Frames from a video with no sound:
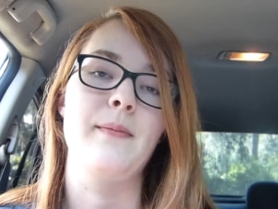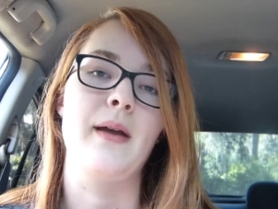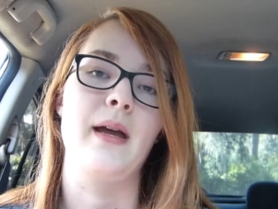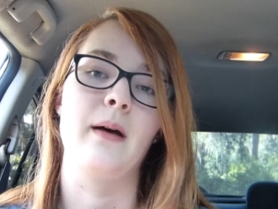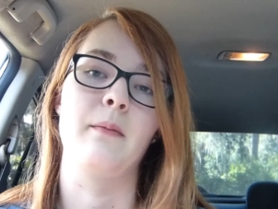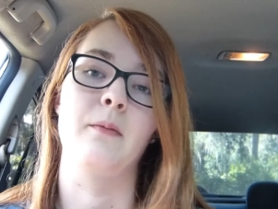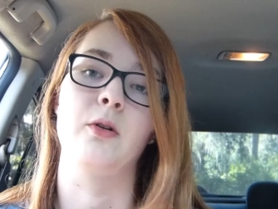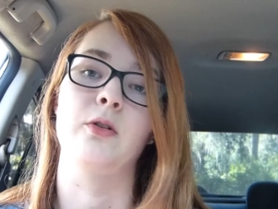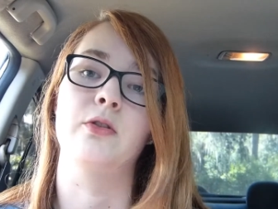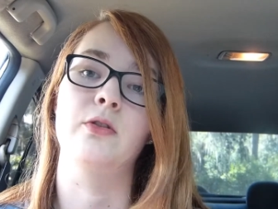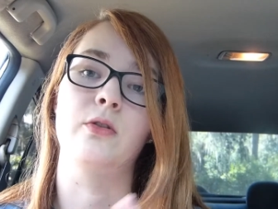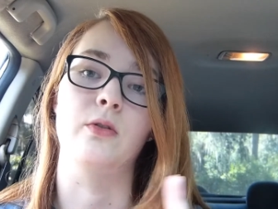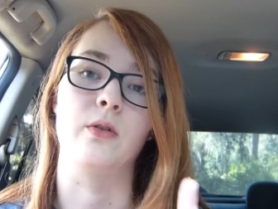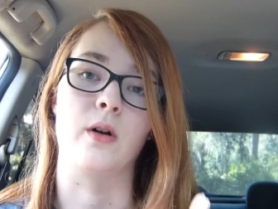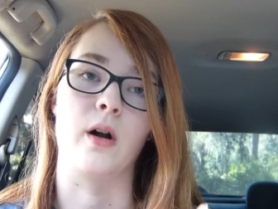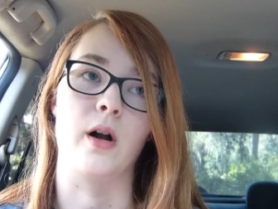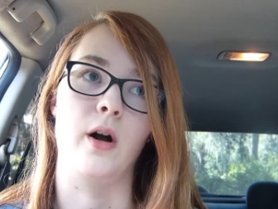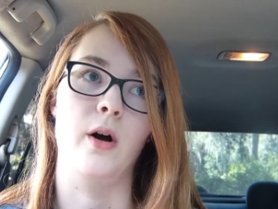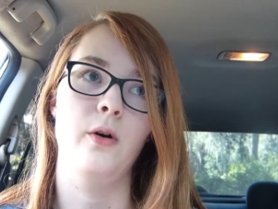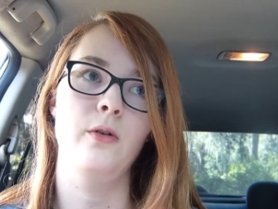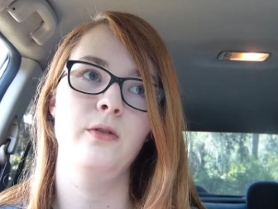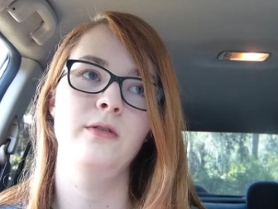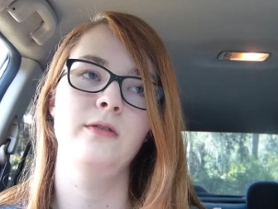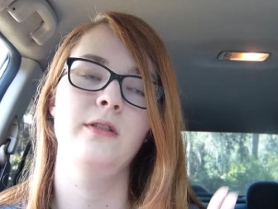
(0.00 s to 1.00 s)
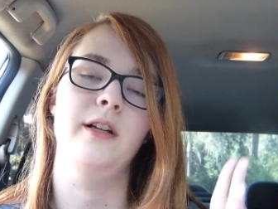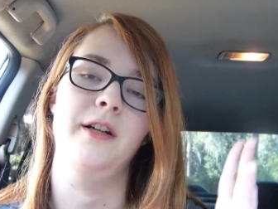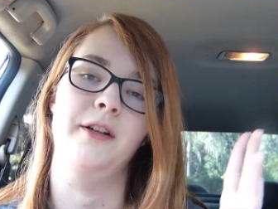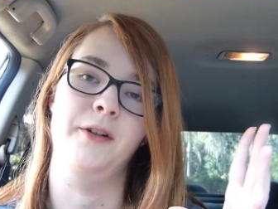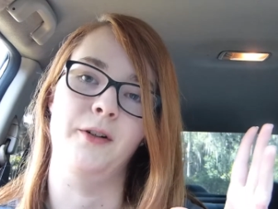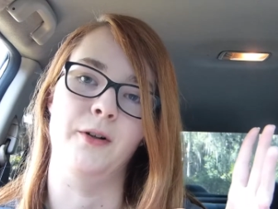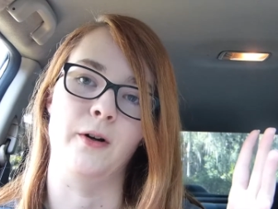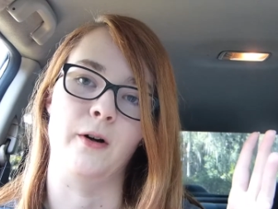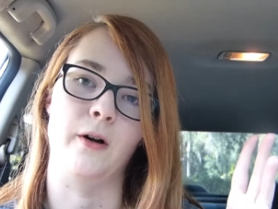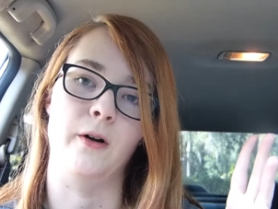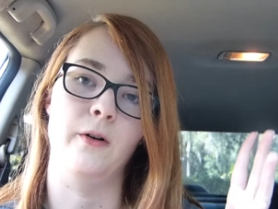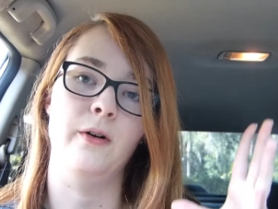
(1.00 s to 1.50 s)
mammals grow and
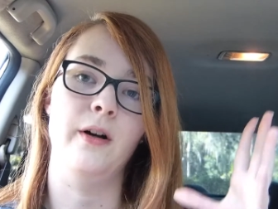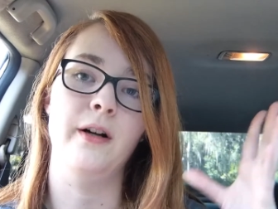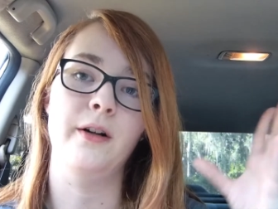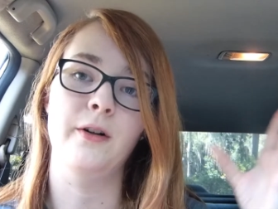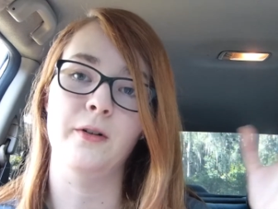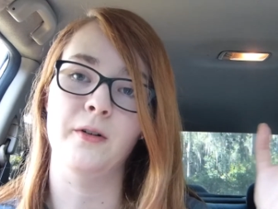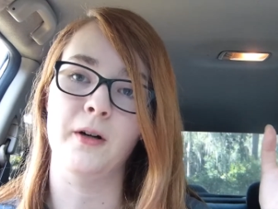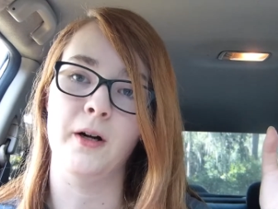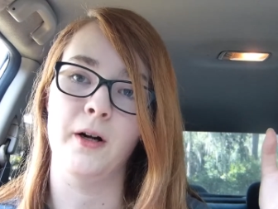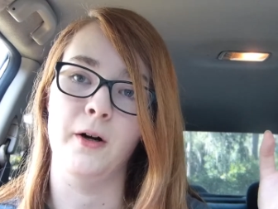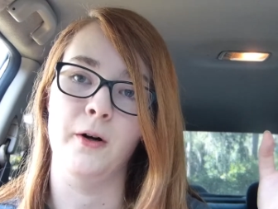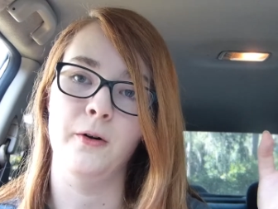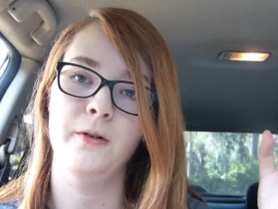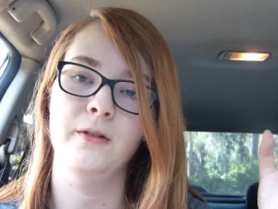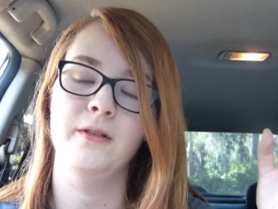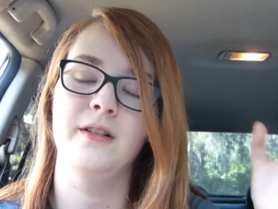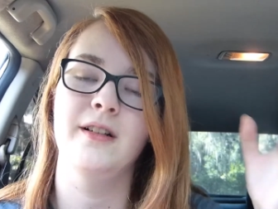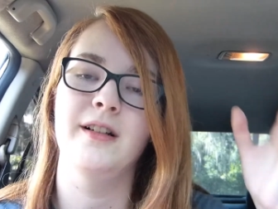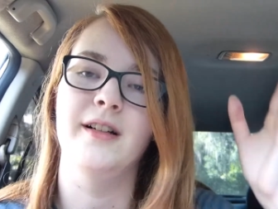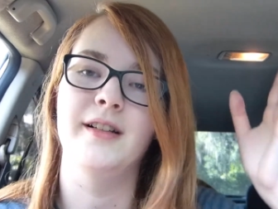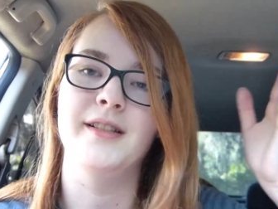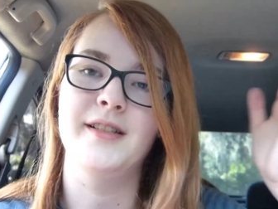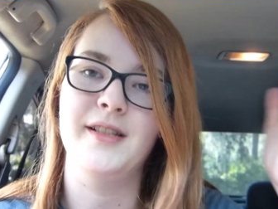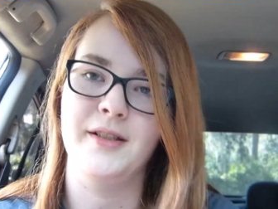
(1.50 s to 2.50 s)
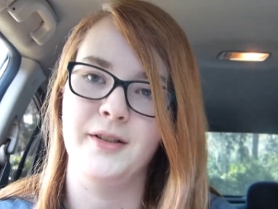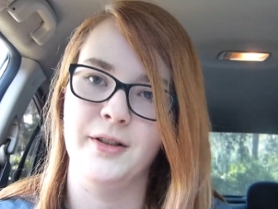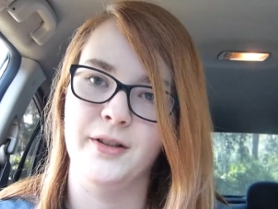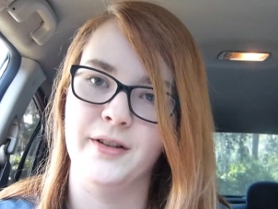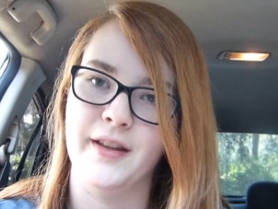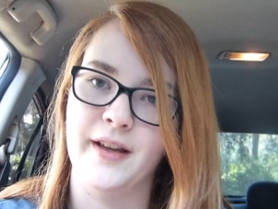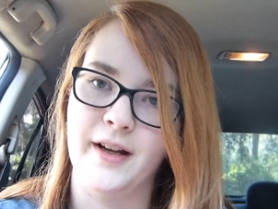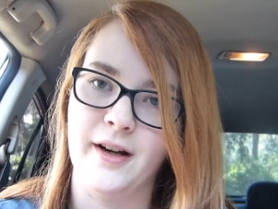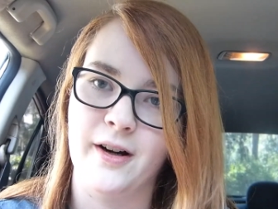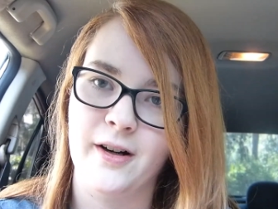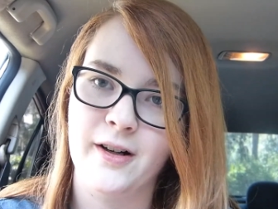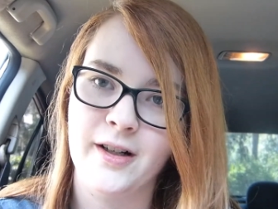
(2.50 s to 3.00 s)
grow and grow until
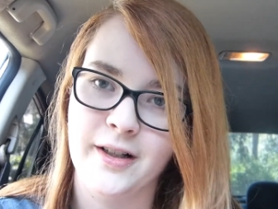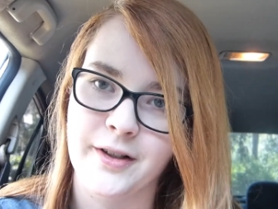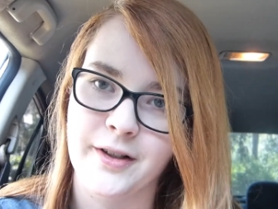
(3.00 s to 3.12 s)
they are